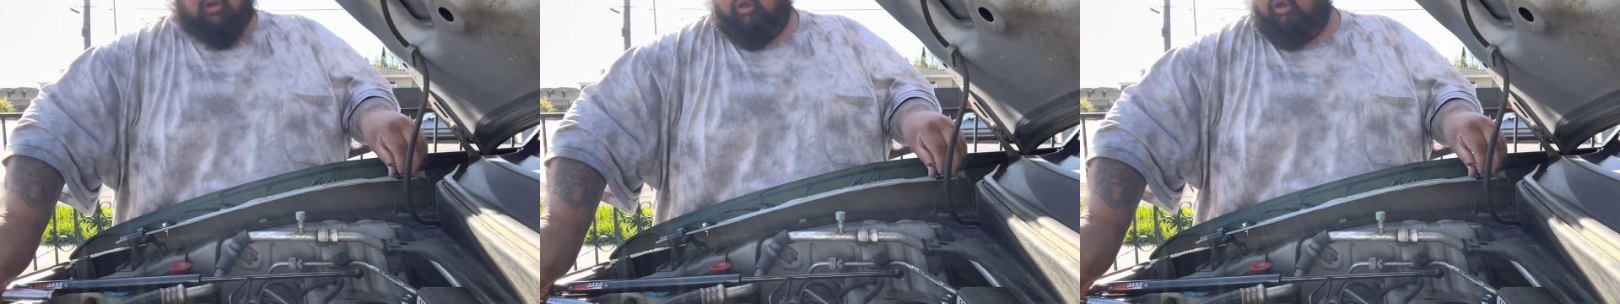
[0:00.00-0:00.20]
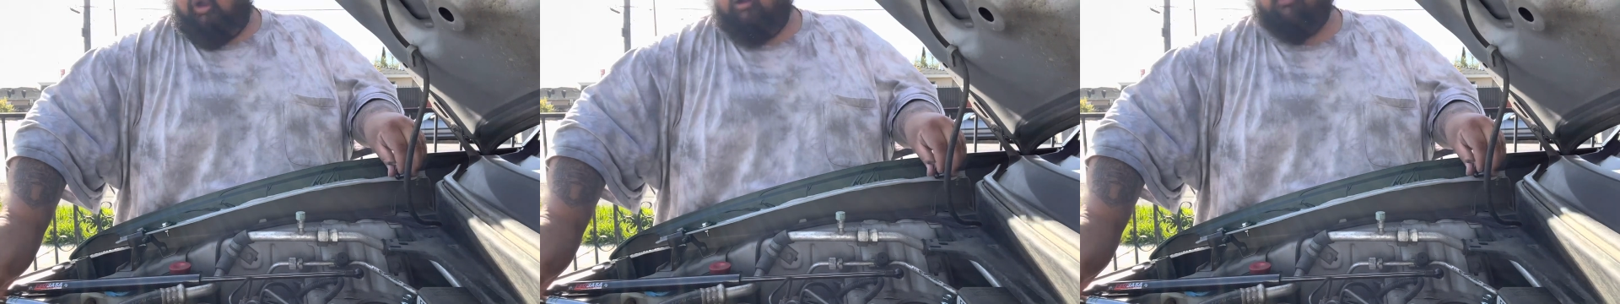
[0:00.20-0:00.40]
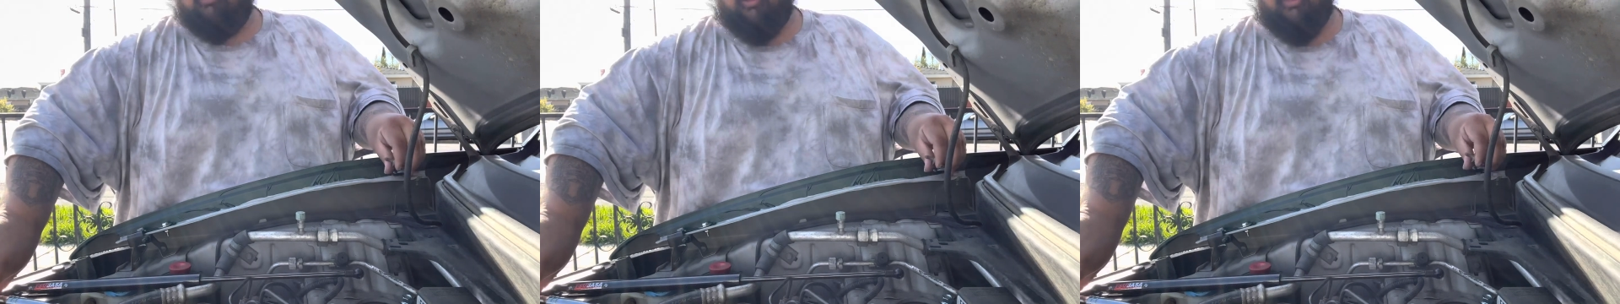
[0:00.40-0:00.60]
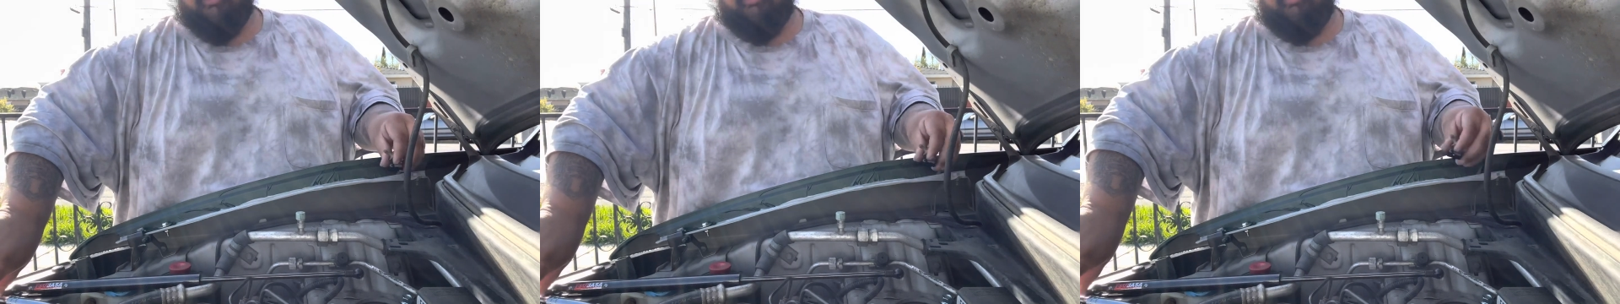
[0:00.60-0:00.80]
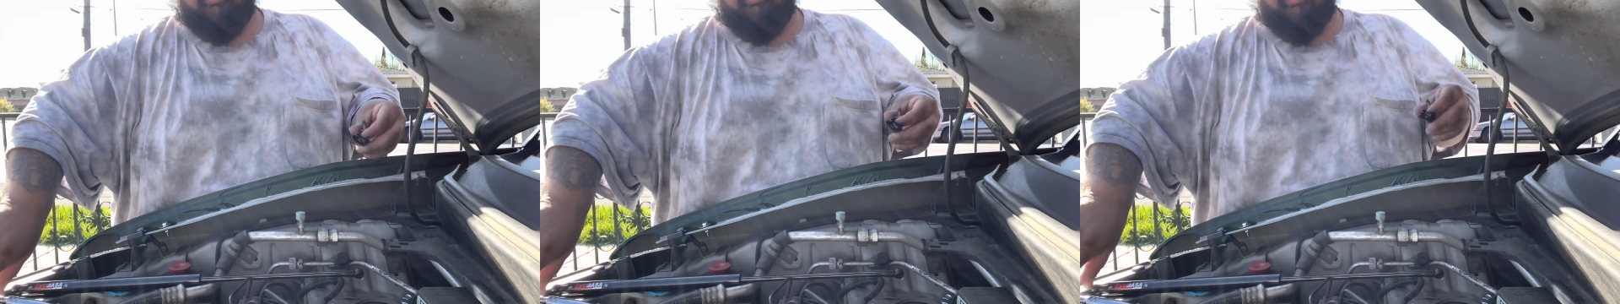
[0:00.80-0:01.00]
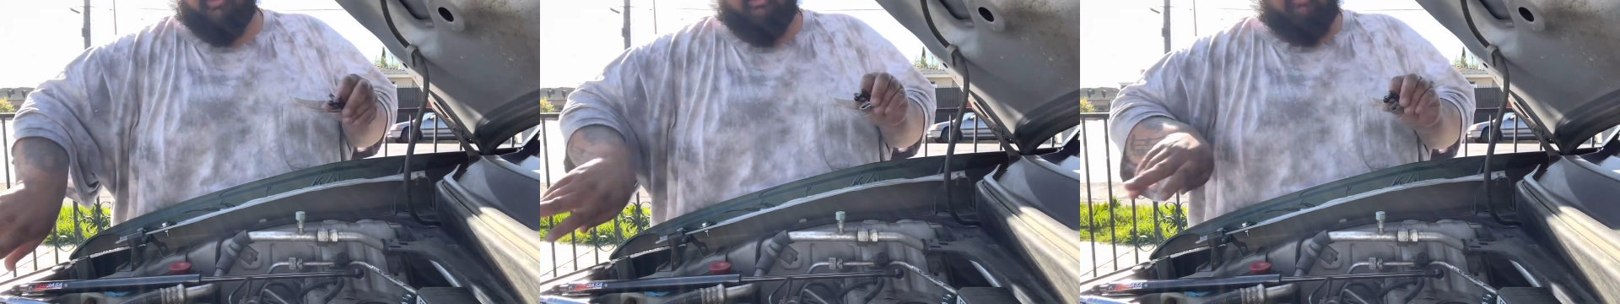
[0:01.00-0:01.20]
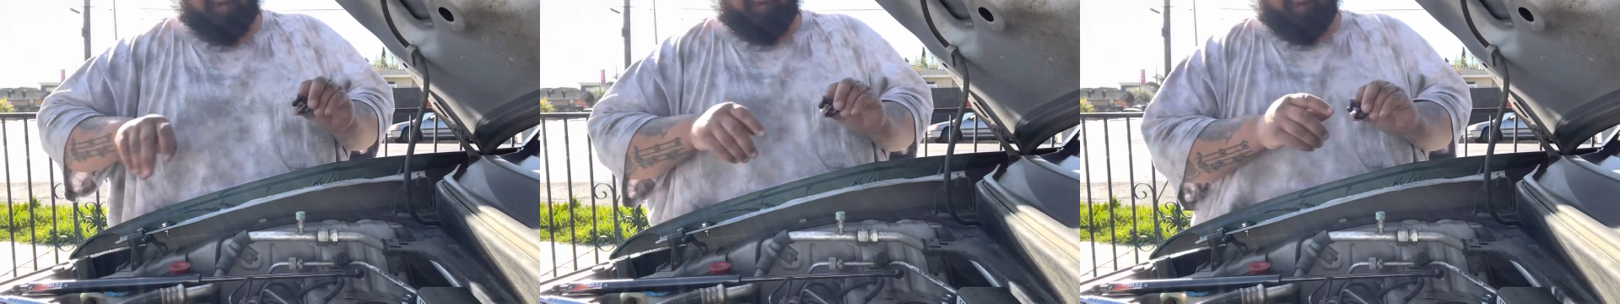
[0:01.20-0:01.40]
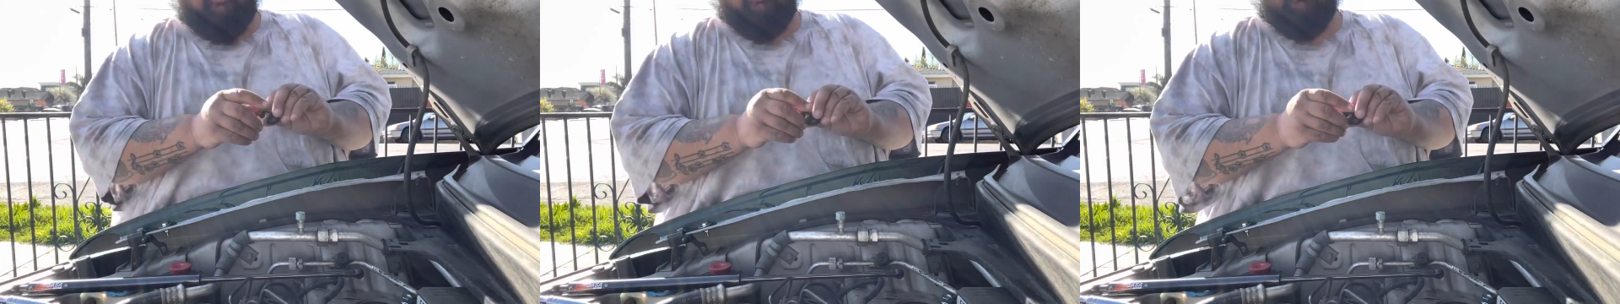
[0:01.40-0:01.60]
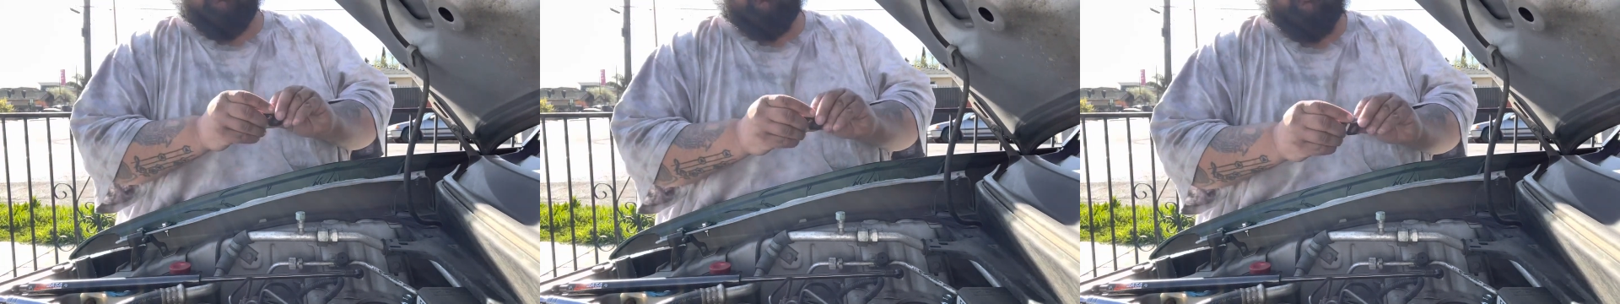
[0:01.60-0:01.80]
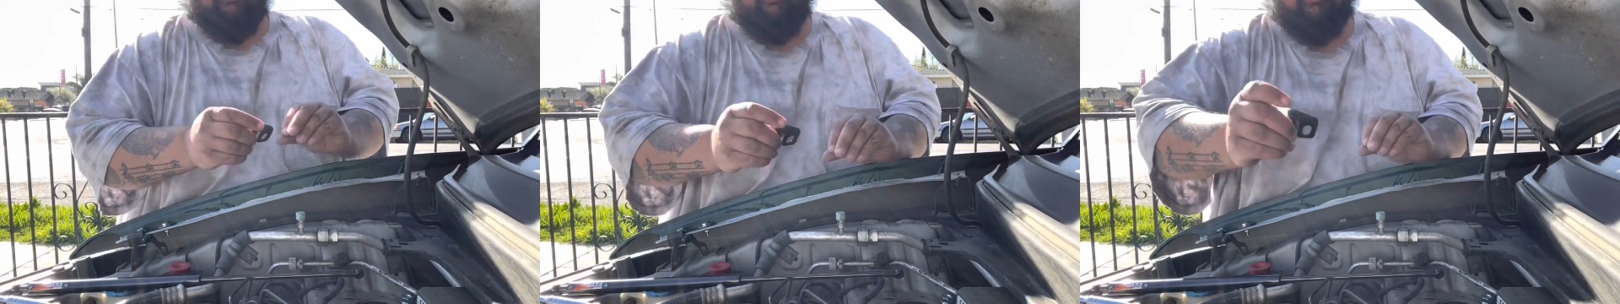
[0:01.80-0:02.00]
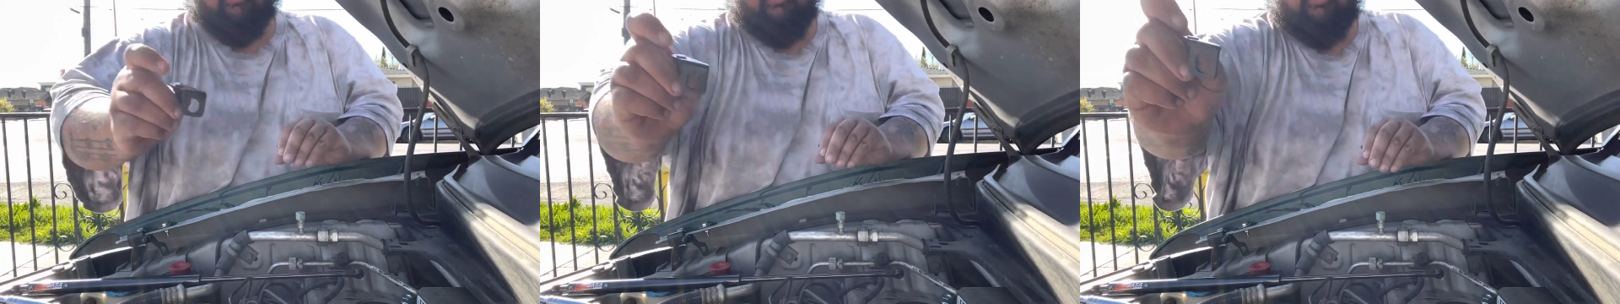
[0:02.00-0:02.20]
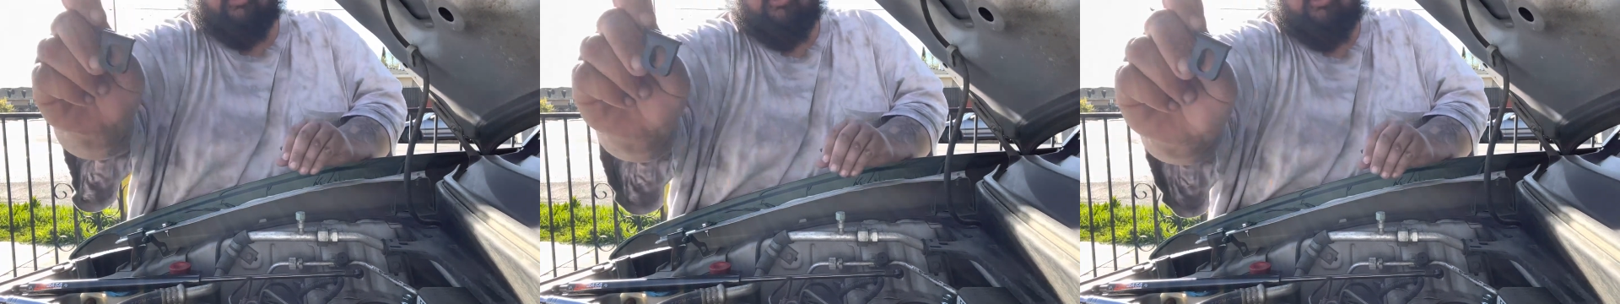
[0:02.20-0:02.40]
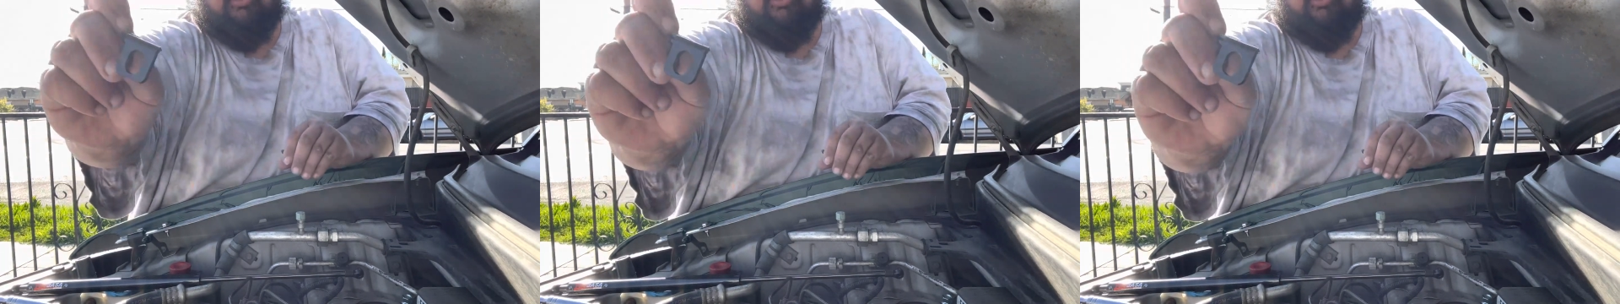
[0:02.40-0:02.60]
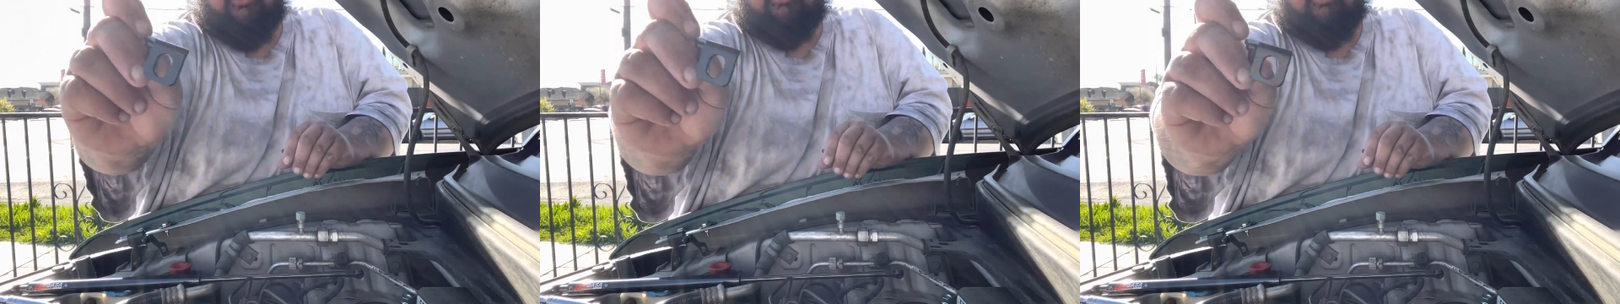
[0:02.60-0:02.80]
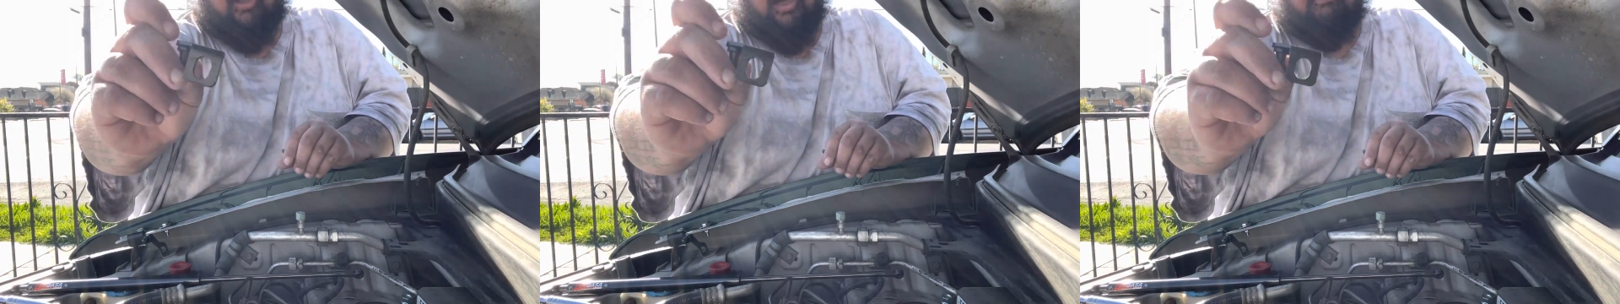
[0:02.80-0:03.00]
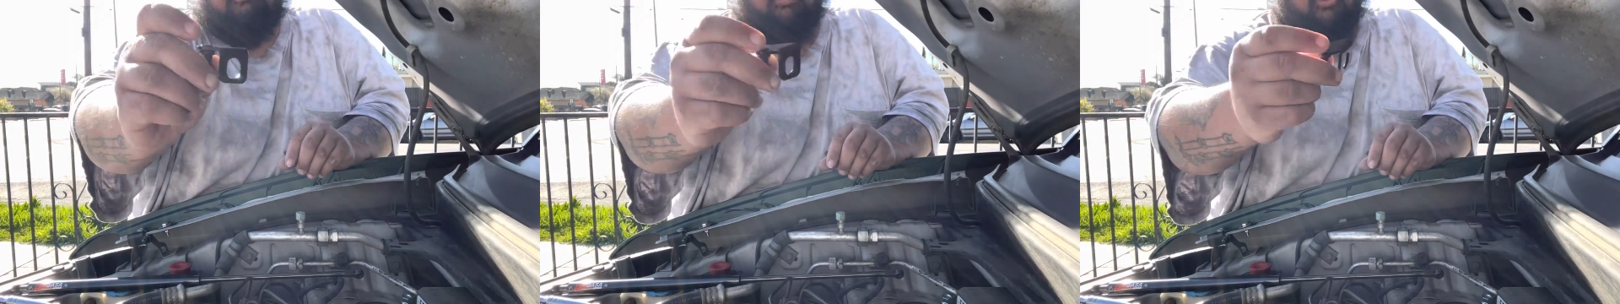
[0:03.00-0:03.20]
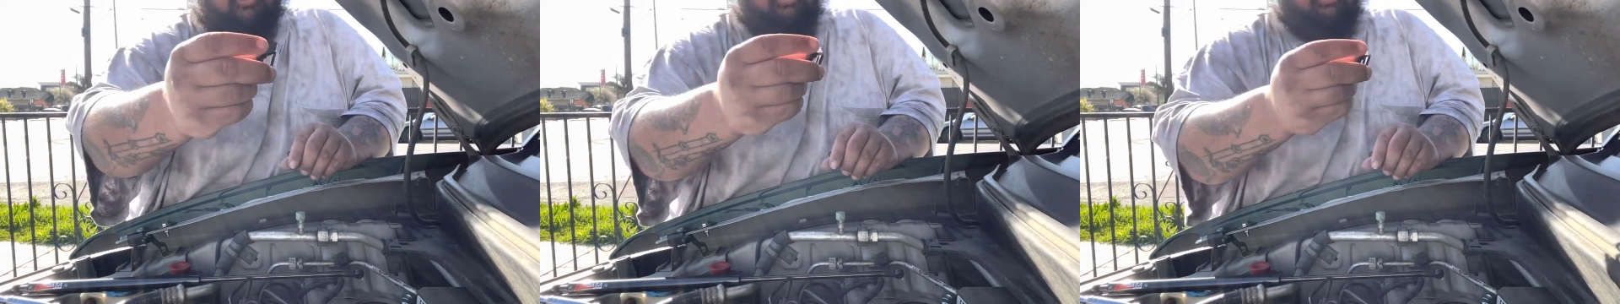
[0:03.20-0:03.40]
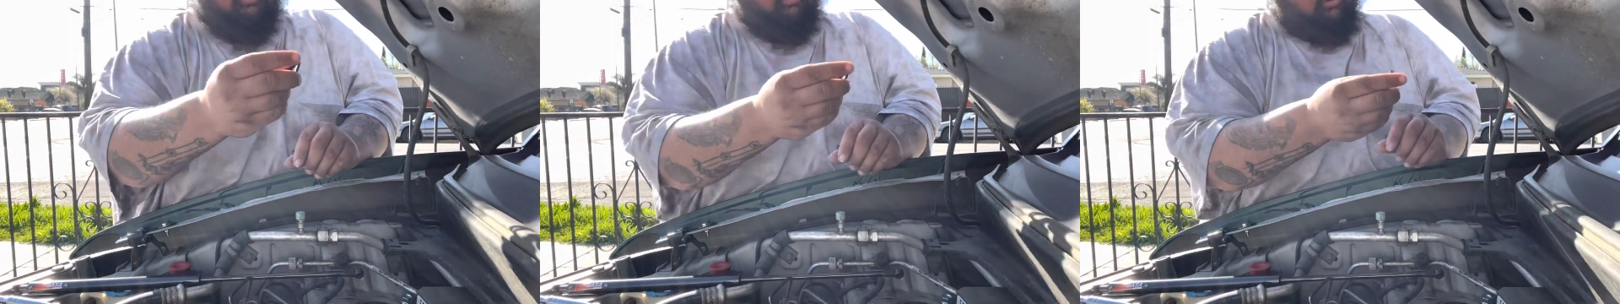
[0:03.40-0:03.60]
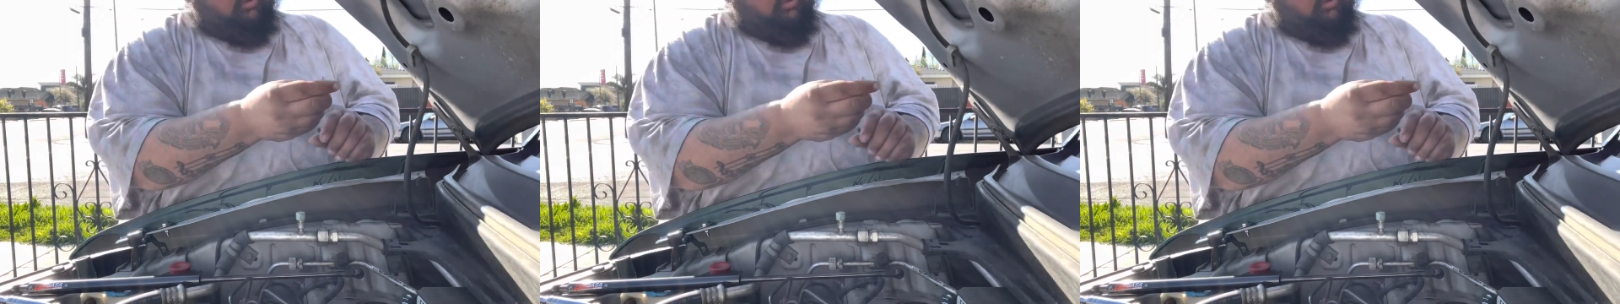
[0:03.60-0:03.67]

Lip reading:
No face is visible, so there are no lips to read.